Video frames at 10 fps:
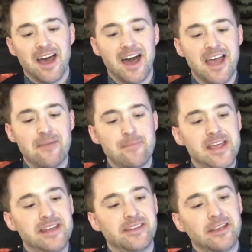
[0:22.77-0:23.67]
I
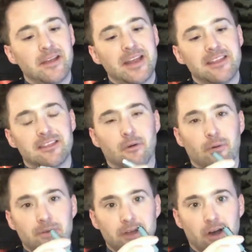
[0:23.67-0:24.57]
immediately
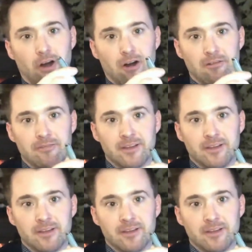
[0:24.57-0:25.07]
thought of